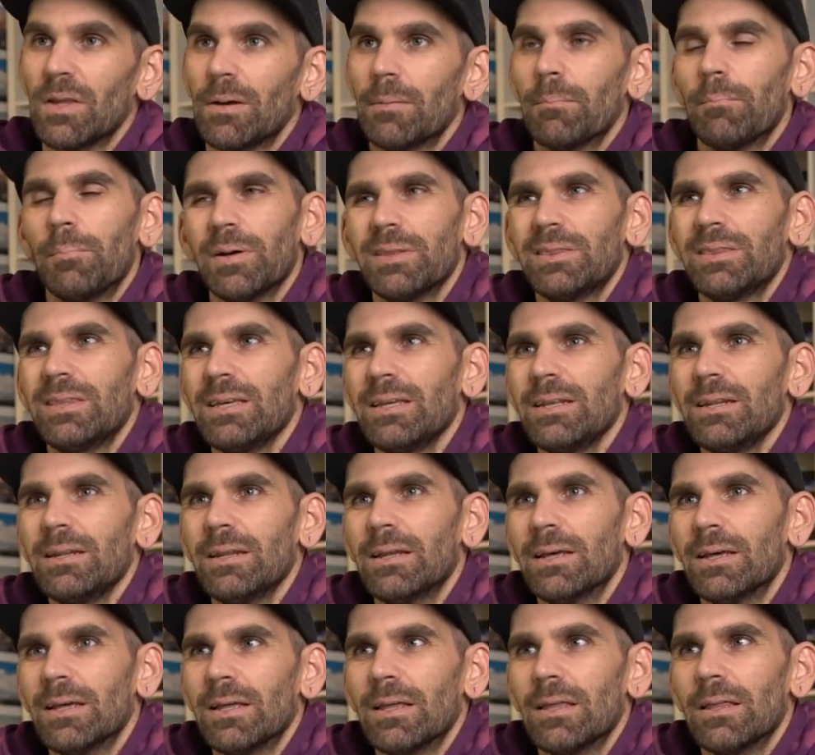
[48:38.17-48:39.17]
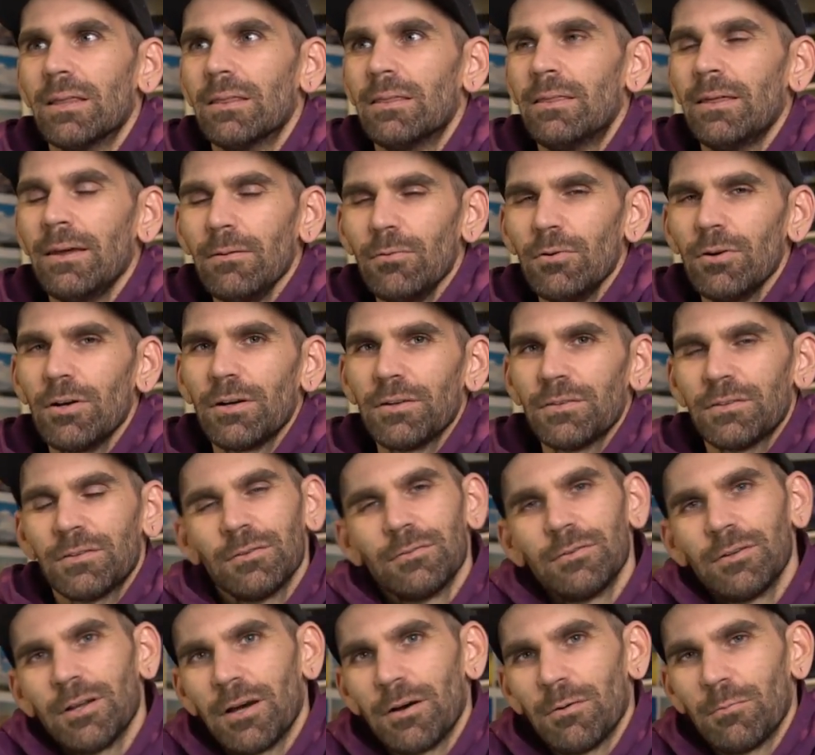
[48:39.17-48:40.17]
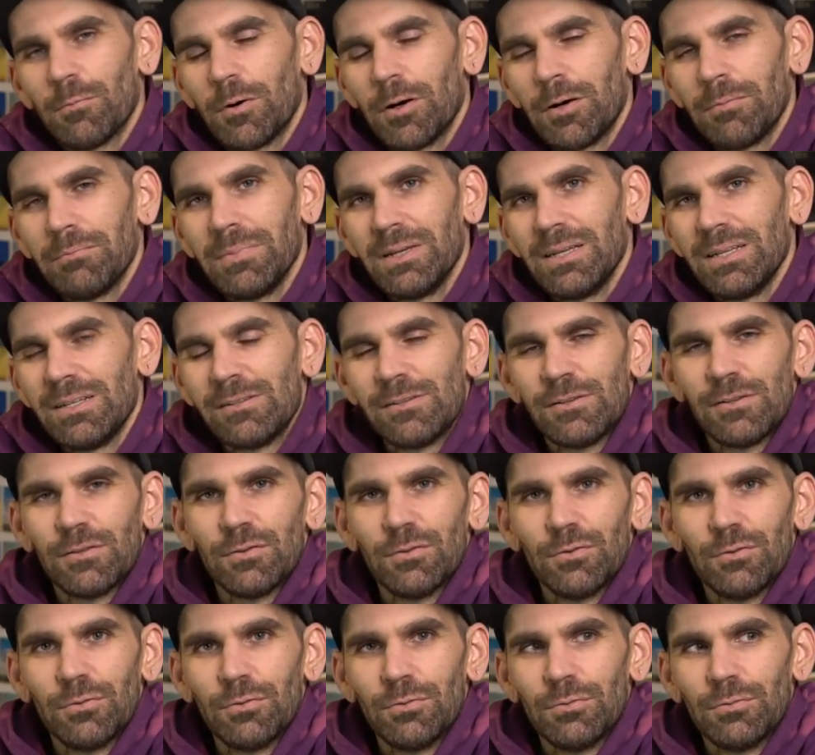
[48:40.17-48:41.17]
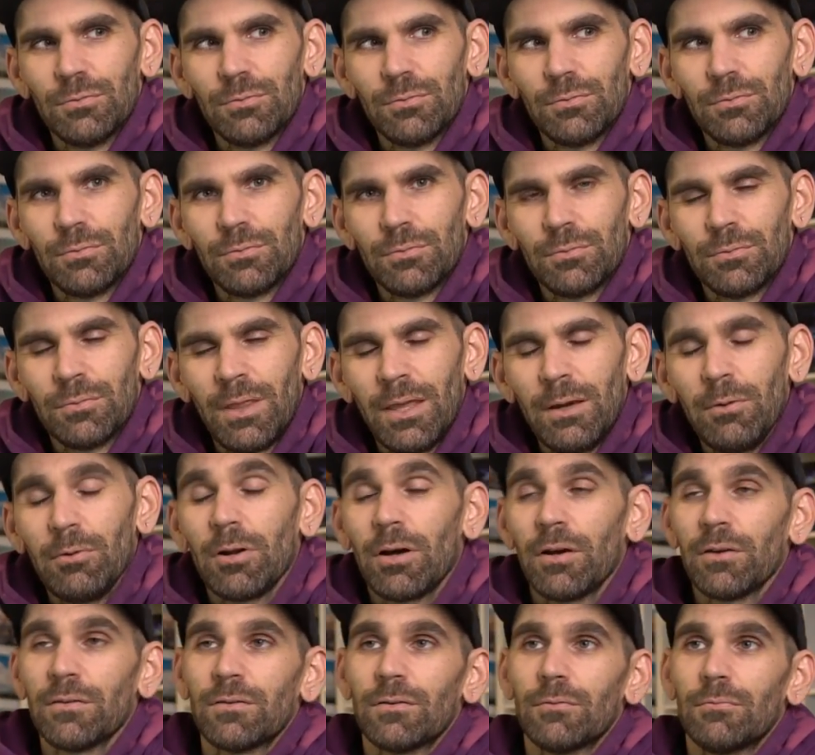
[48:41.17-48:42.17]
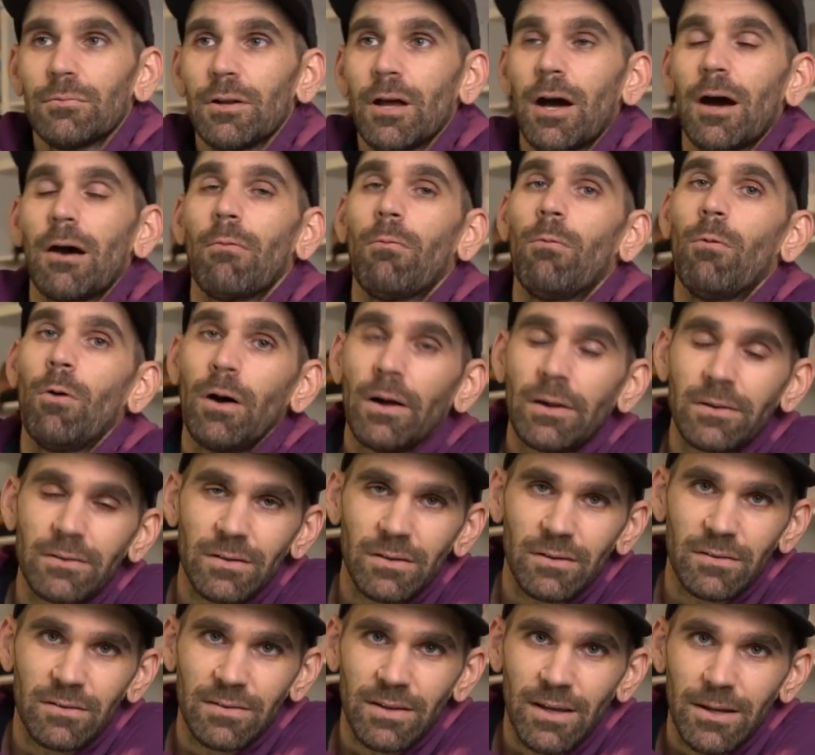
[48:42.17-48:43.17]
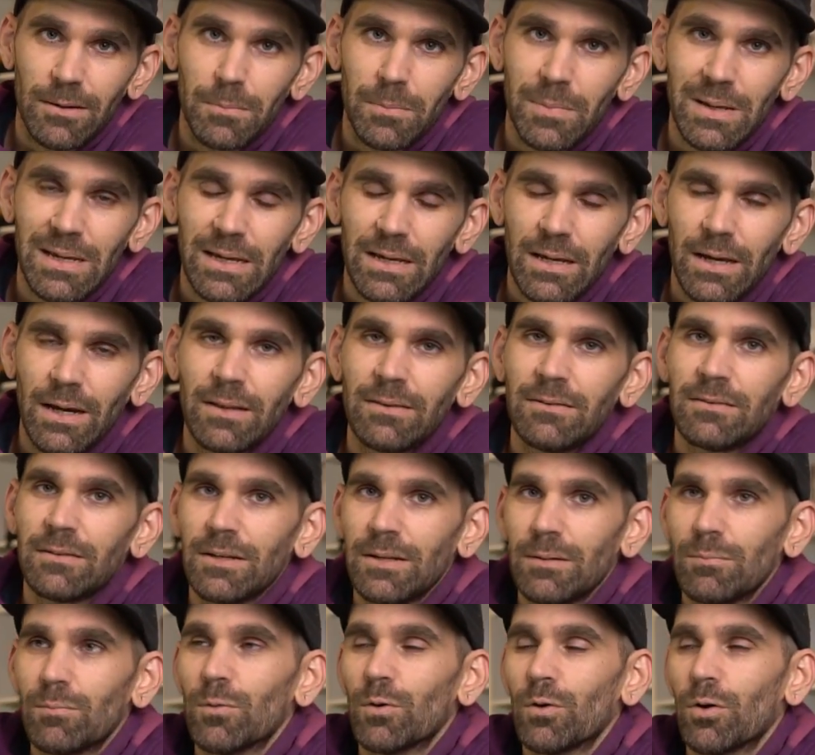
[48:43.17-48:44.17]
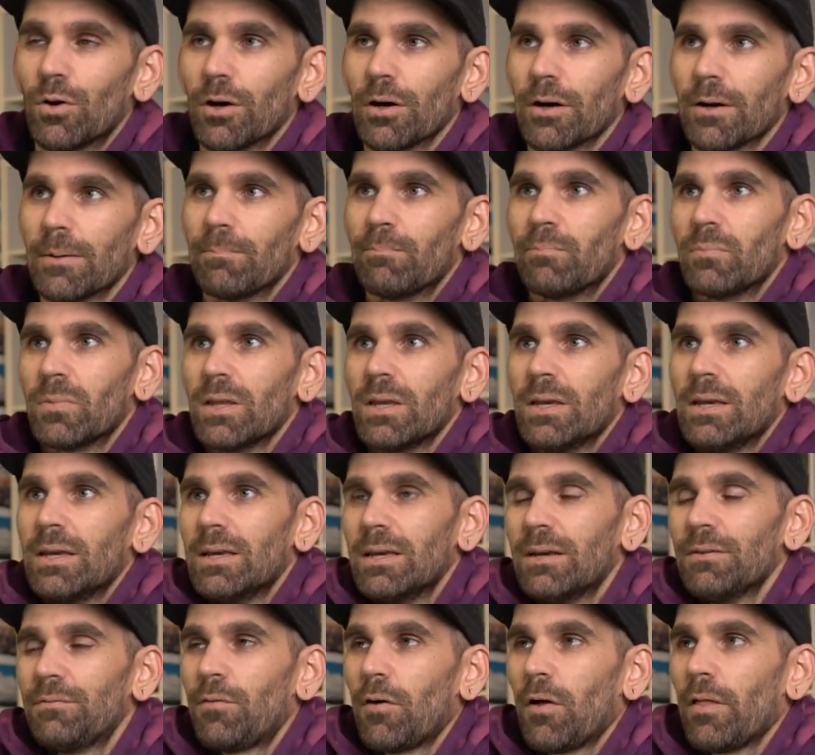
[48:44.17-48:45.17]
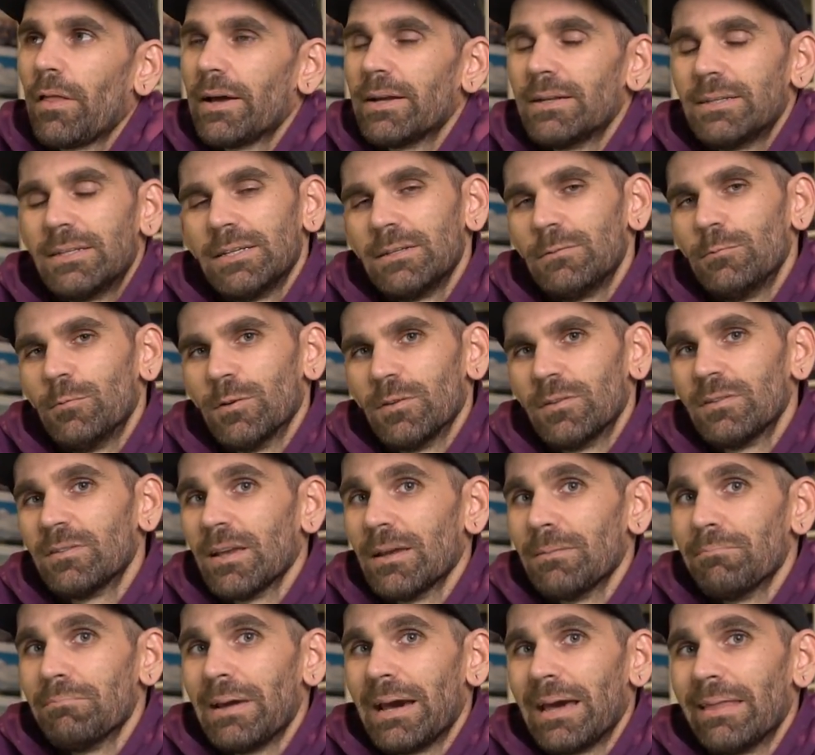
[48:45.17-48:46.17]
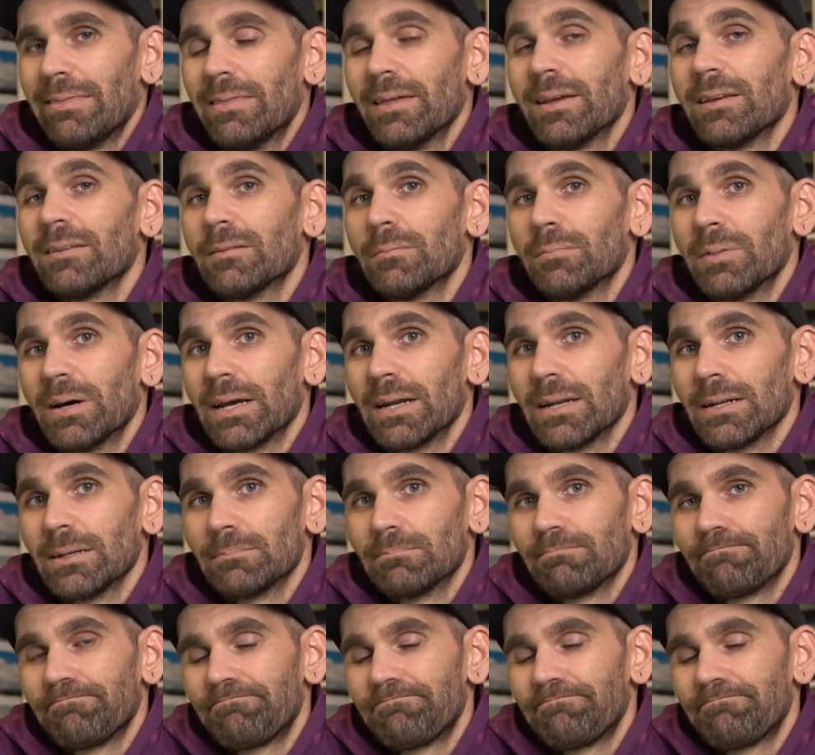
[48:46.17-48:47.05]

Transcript: but then they would also not want me to, they would also not want to send me guns anymore if all I did was say bad things about it.